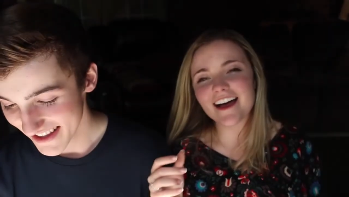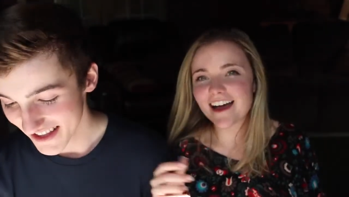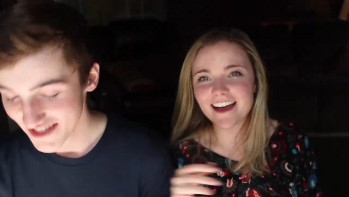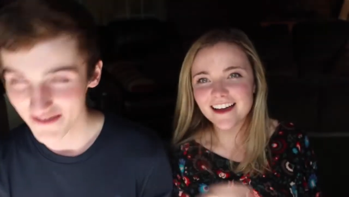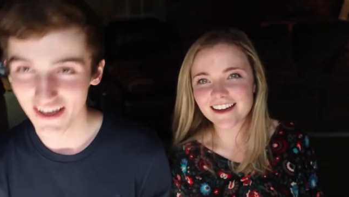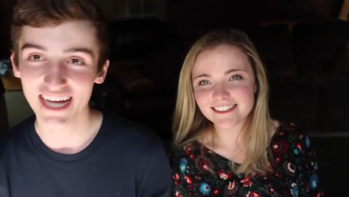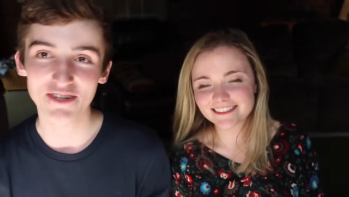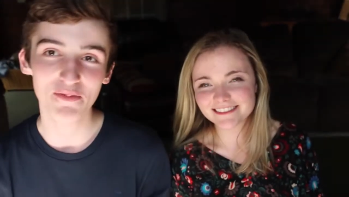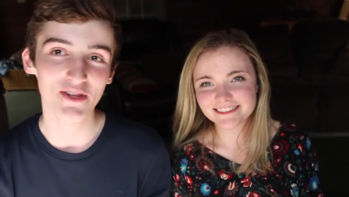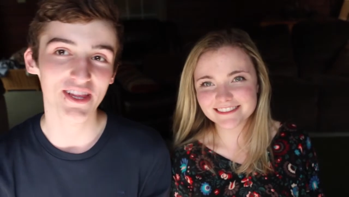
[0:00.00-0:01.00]
Speaker 1: This I
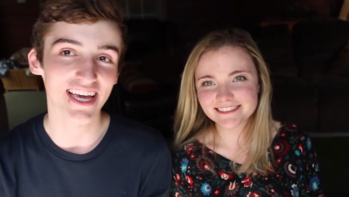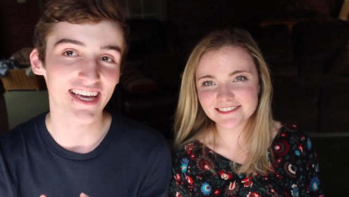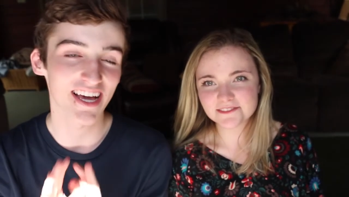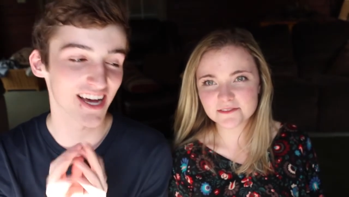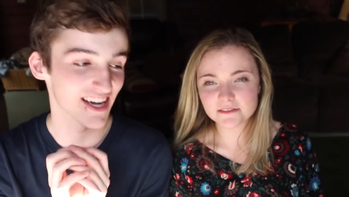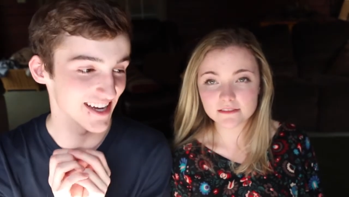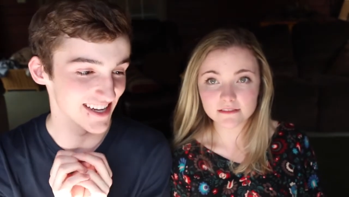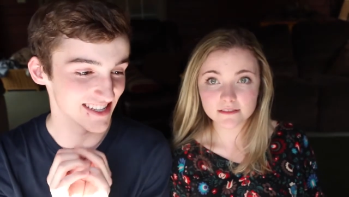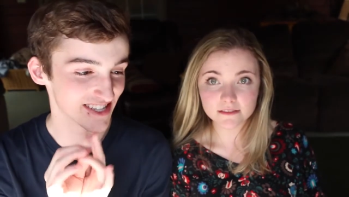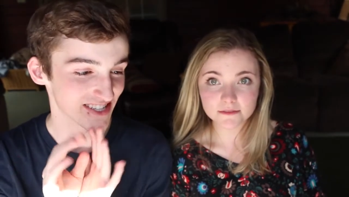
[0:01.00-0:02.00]
should put like
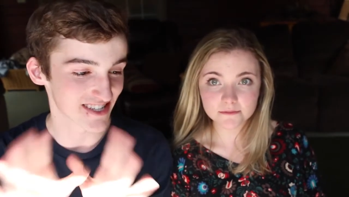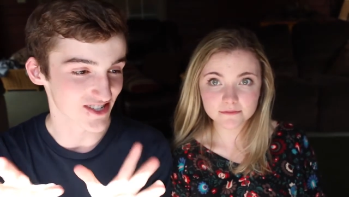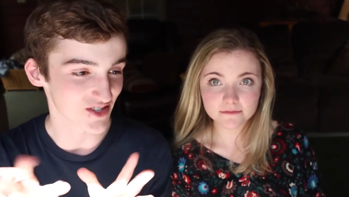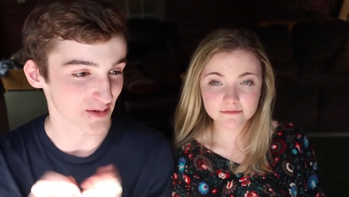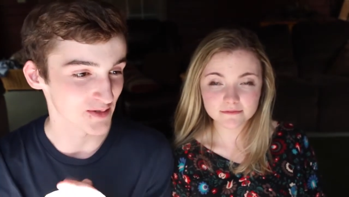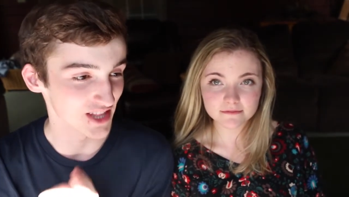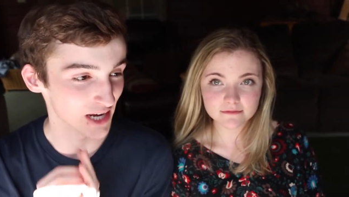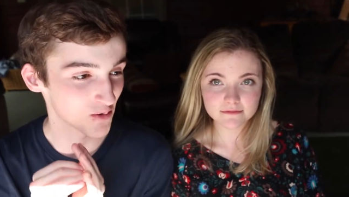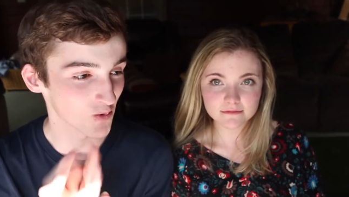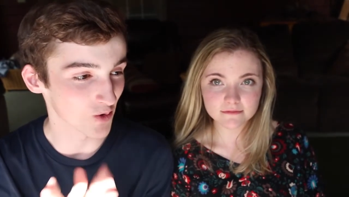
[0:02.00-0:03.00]
a description
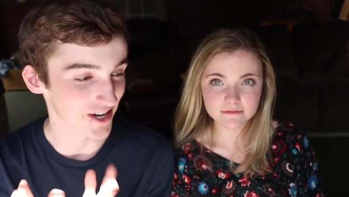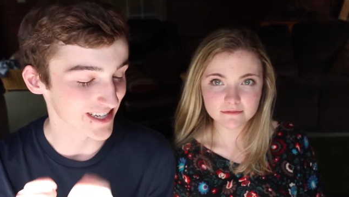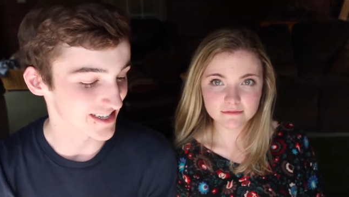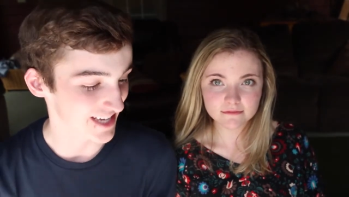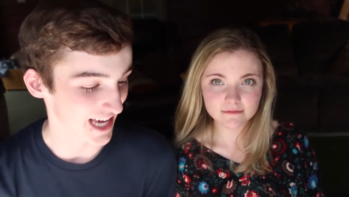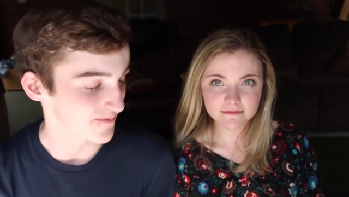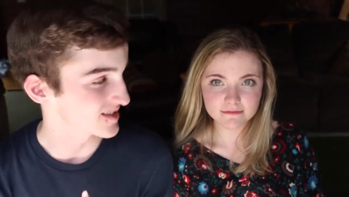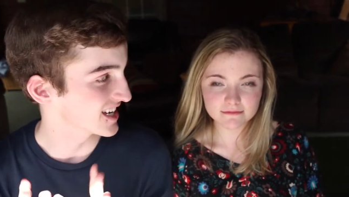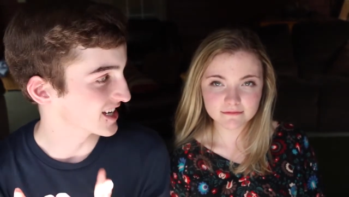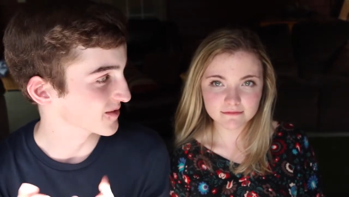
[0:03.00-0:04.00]
like warning can
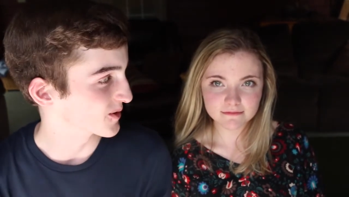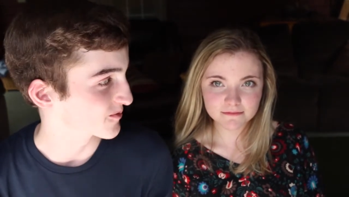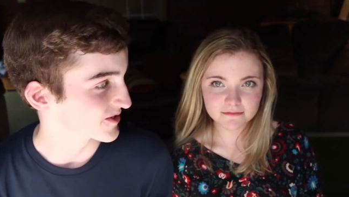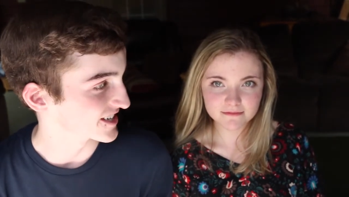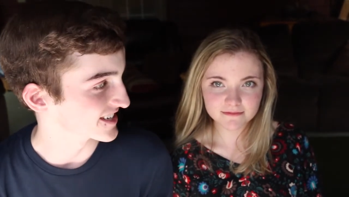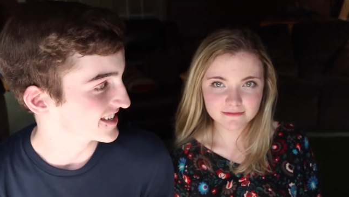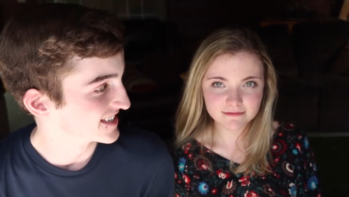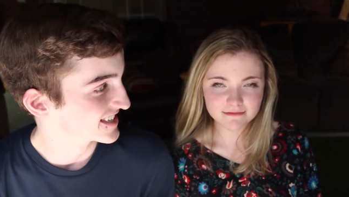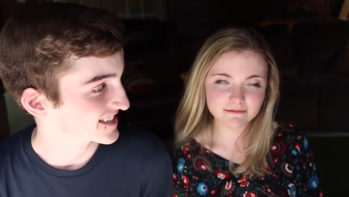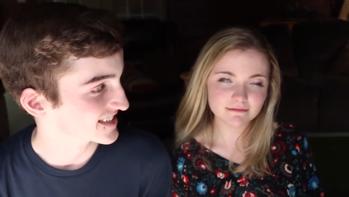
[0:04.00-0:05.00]
be inappropriate.
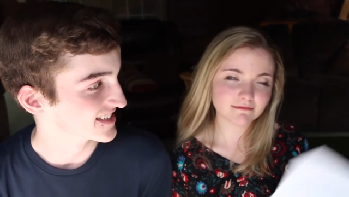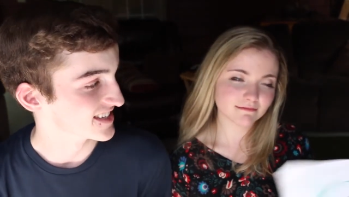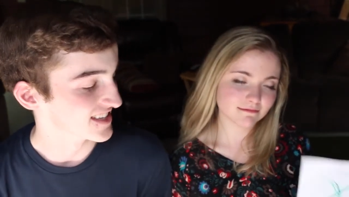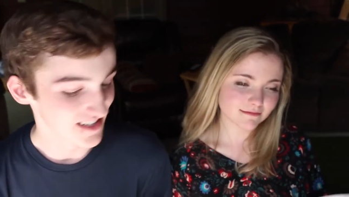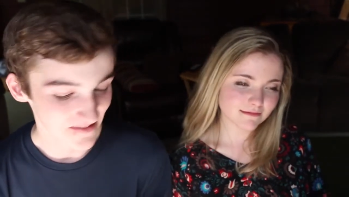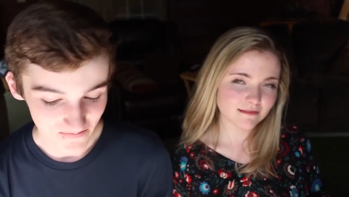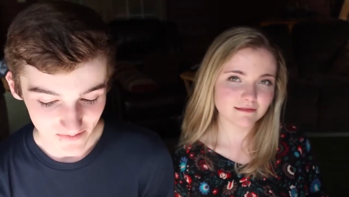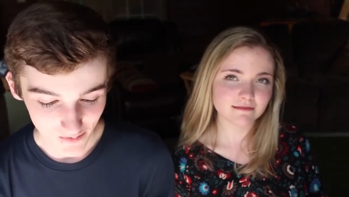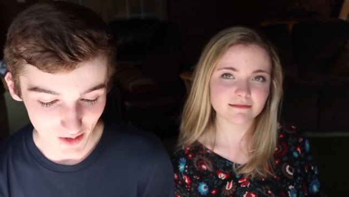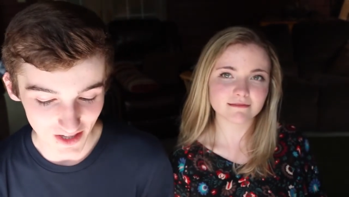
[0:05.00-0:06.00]

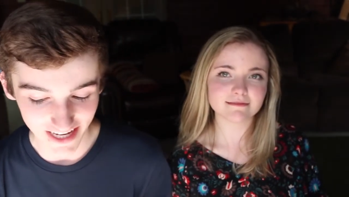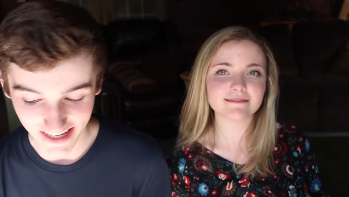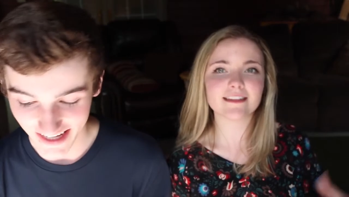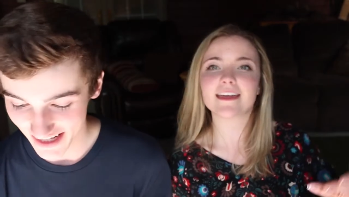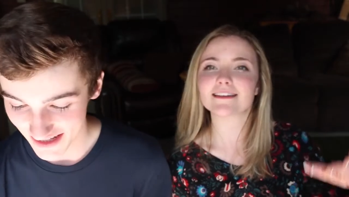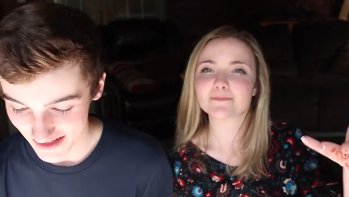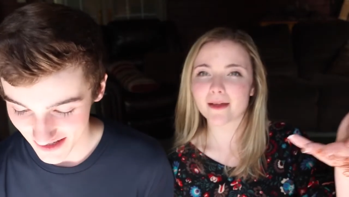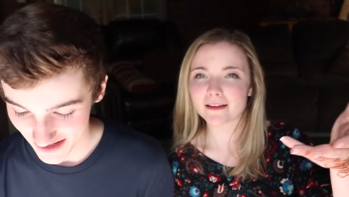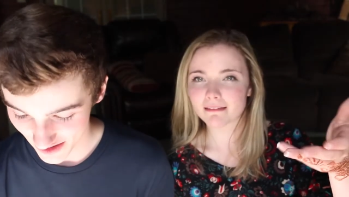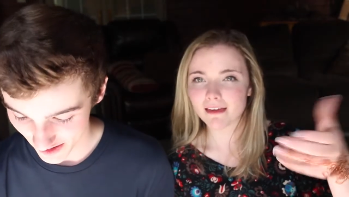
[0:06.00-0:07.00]
But like,
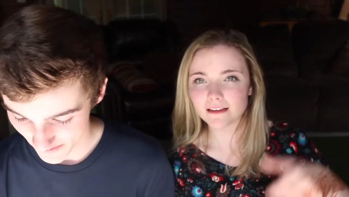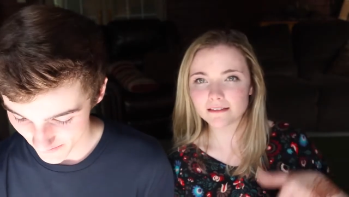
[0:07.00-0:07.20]
it's true.